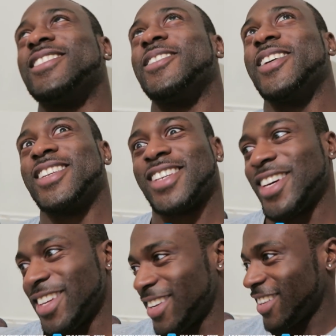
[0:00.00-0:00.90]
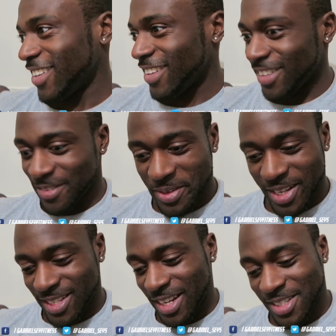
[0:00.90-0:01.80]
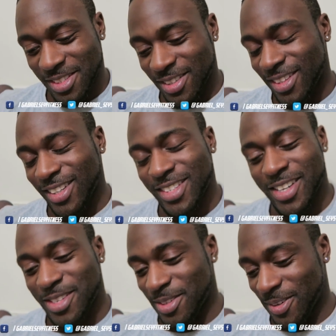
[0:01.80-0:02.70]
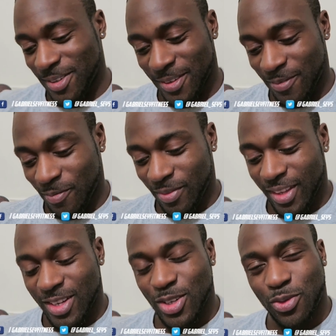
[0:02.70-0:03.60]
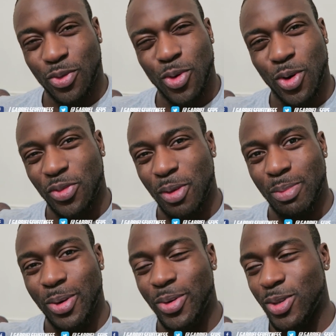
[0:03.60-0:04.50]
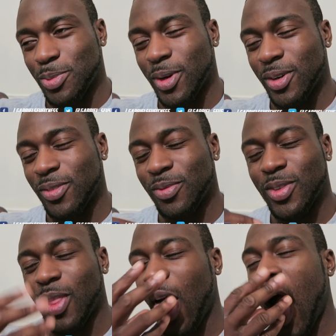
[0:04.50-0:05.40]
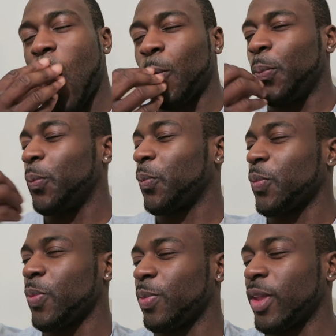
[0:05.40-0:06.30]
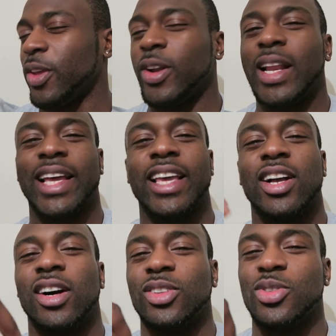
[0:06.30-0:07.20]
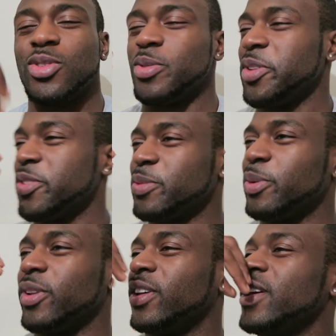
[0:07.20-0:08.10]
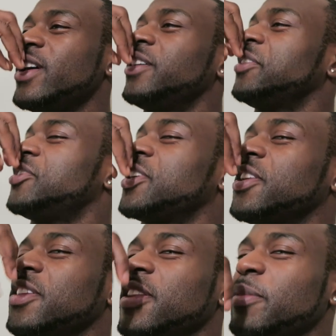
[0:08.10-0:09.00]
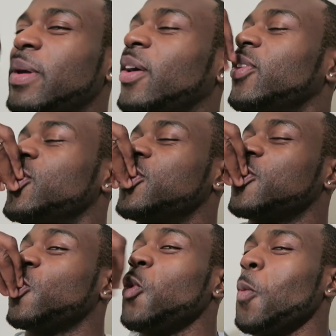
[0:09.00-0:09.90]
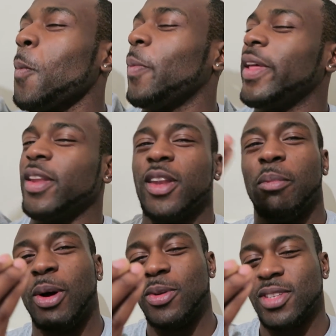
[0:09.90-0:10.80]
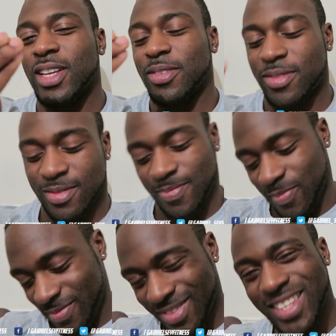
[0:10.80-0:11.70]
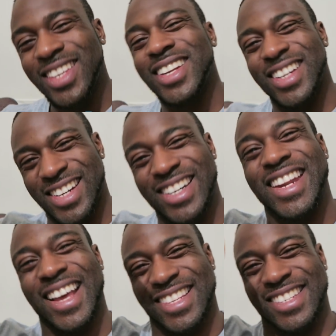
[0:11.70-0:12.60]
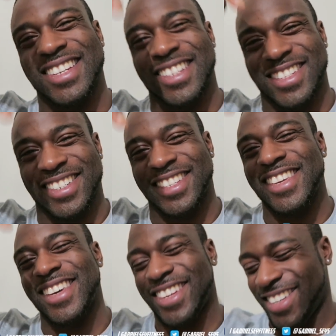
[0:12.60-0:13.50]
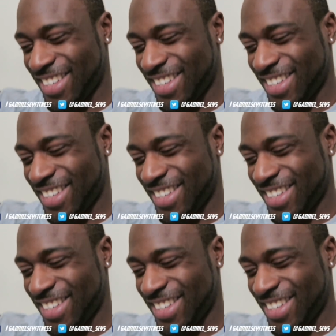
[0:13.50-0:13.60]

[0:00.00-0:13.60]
so excited. Oh, but they taste good. They taste so good. They just fall off the bone as well. Um, you know, like in cartoons where you just put the, the chicken in their mouth and just, and then the bones are there. That's the shit.